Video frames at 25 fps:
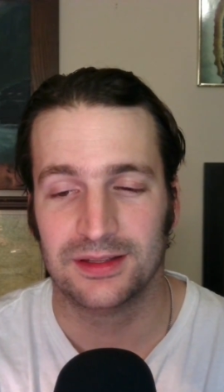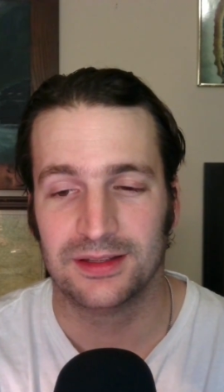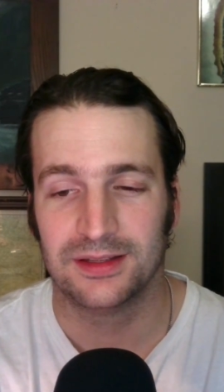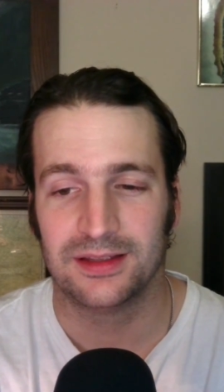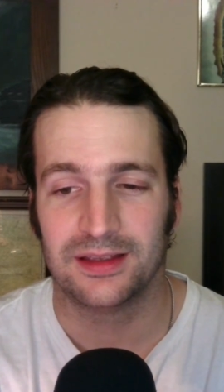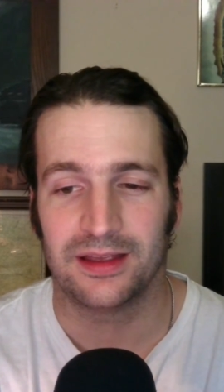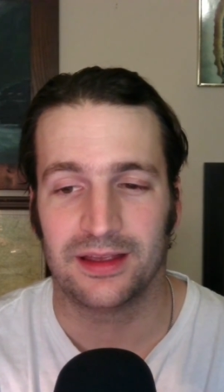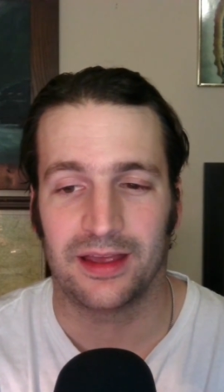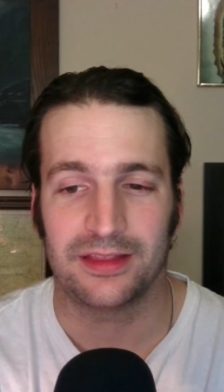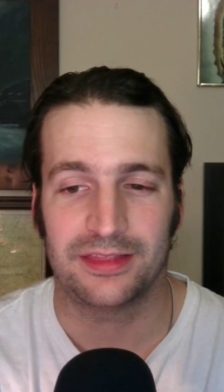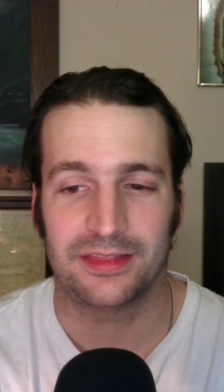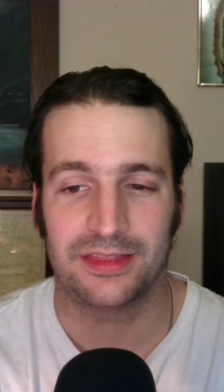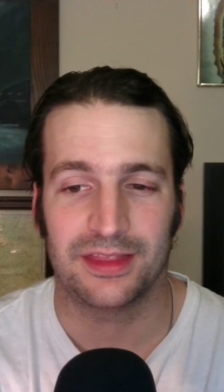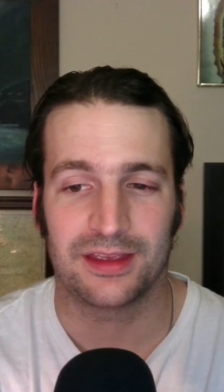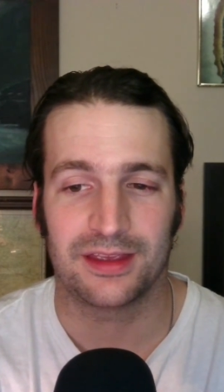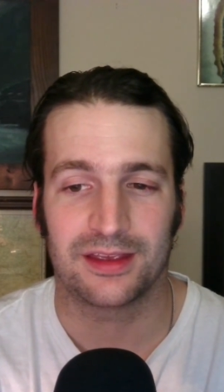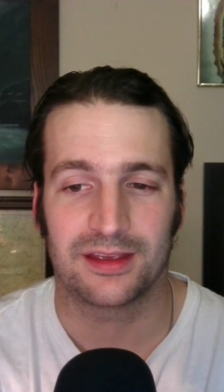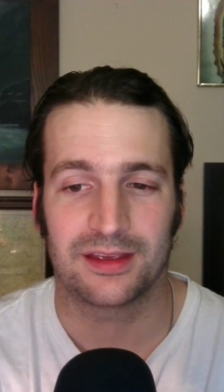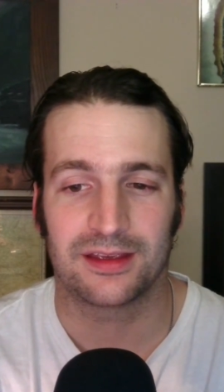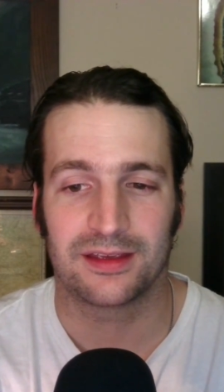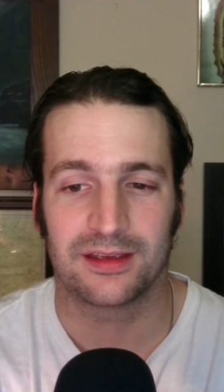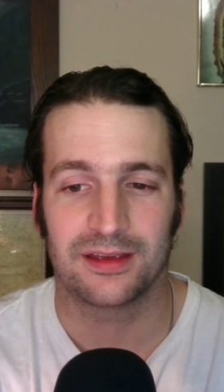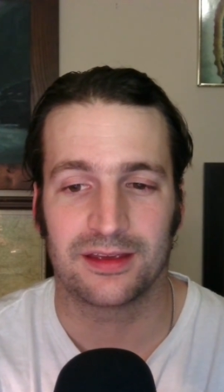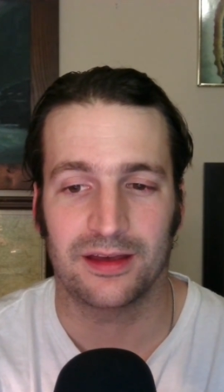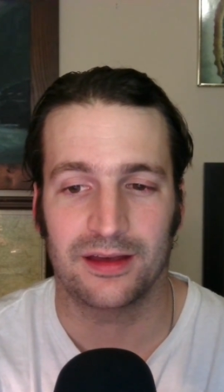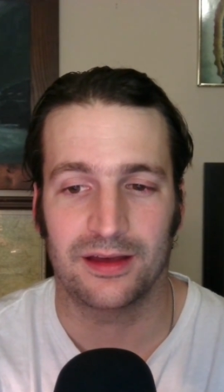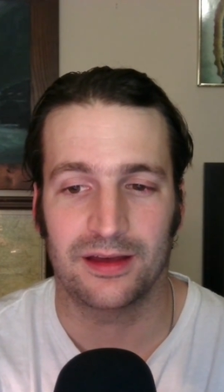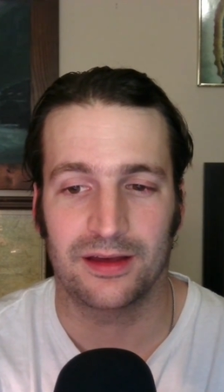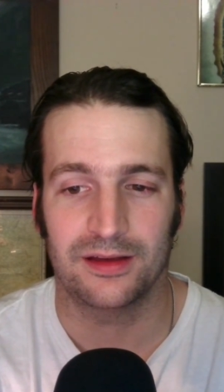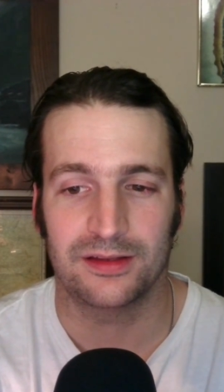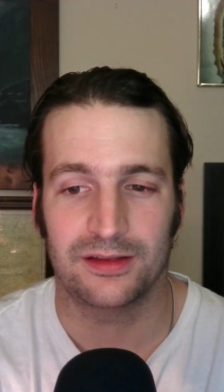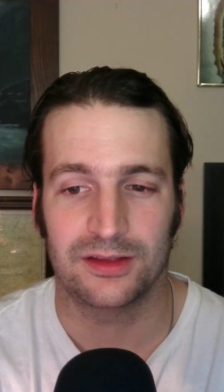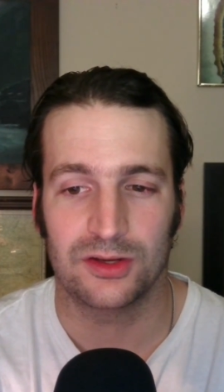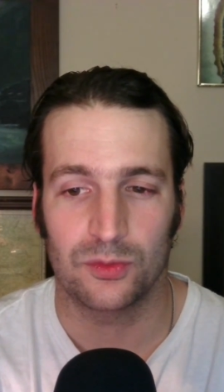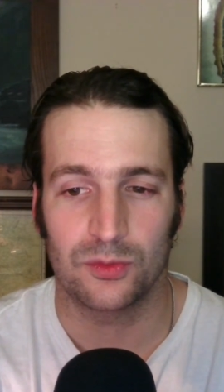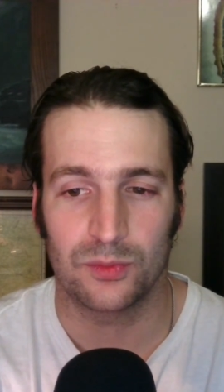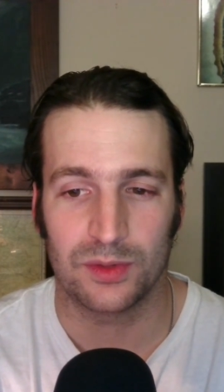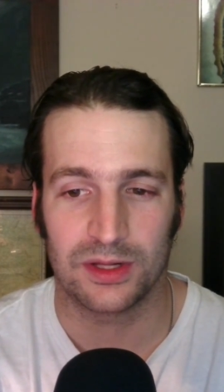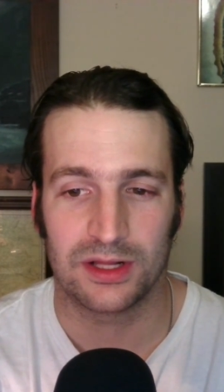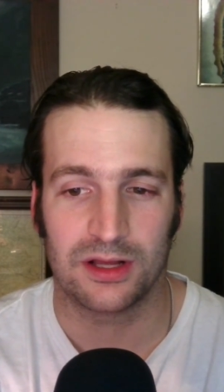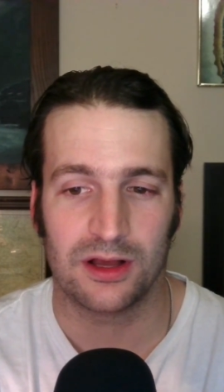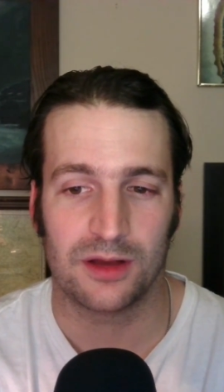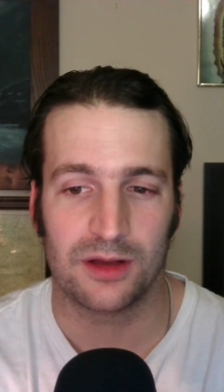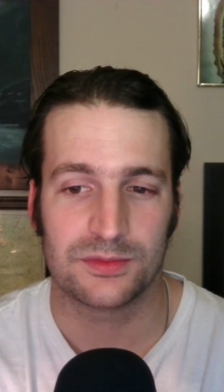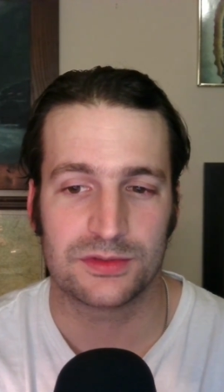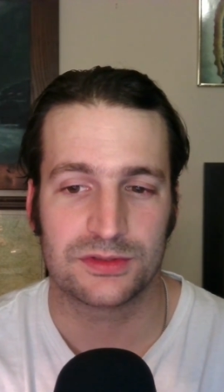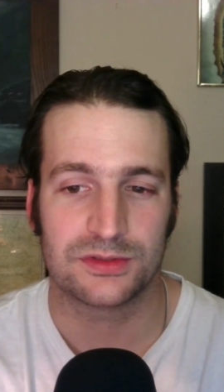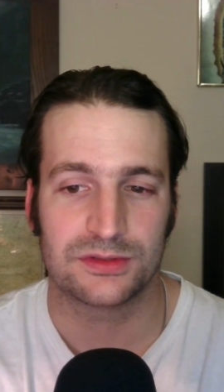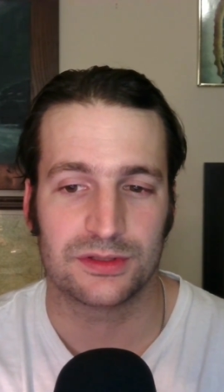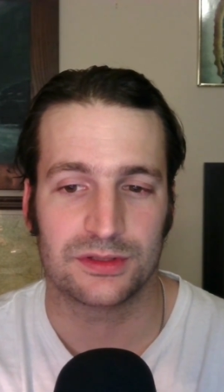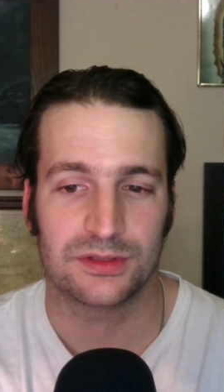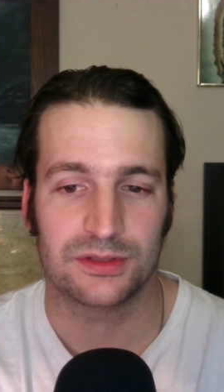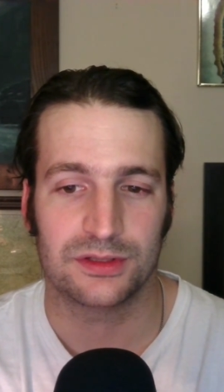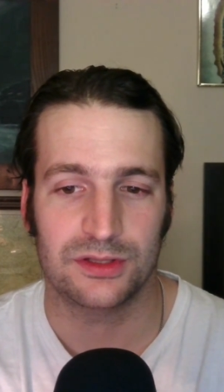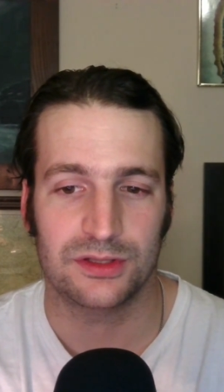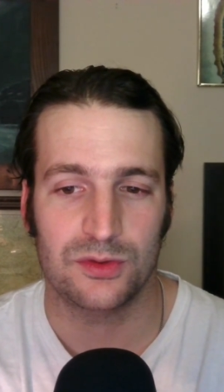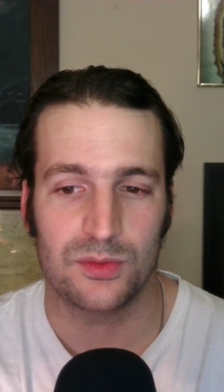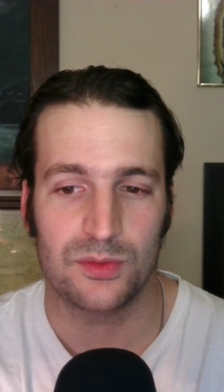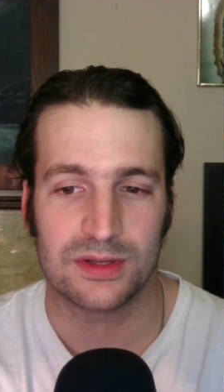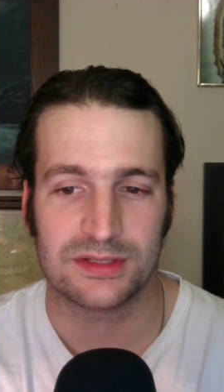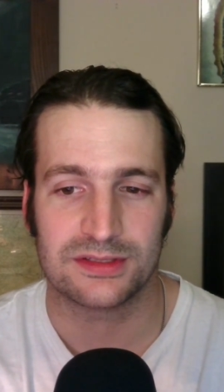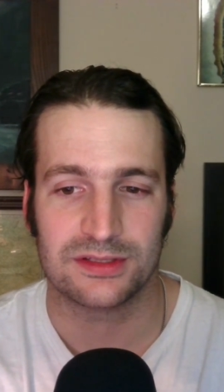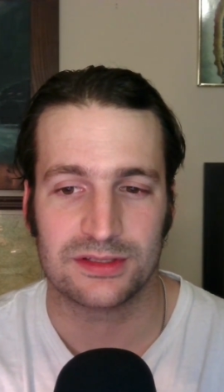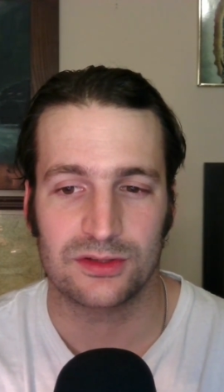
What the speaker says: I think, when it comes to the U.S.